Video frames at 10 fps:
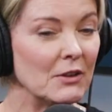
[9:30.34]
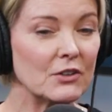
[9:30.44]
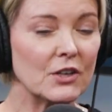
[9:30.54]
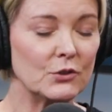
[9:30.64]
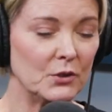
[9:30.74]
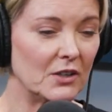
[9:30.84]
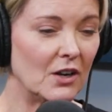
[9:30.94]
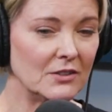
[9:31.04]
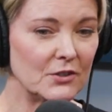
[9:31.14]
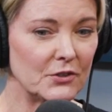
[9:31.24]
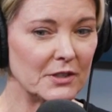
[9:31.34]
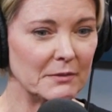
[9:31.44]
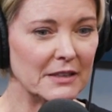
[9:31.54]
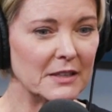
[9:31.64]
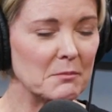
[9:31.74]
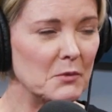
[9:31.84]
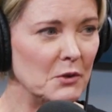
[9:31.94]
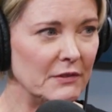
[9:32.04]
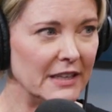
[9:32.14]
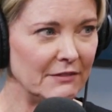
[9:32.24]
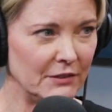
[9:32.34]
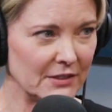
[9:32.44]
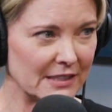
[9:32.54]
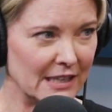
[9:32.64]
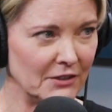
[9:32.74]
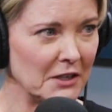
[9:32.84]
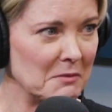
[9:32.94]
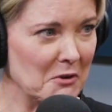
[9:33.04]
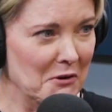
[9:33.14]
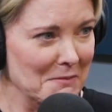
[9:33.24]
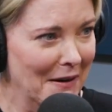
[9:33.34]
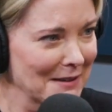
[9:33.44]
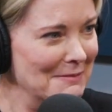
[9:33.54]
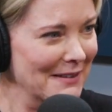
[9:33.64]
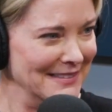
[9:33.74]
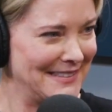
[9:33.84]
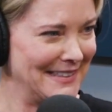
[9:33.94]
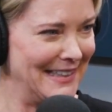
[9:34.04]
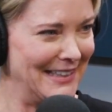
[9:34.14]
rather go to a concert or something than a movie. I'd feel scared in a movie by myself.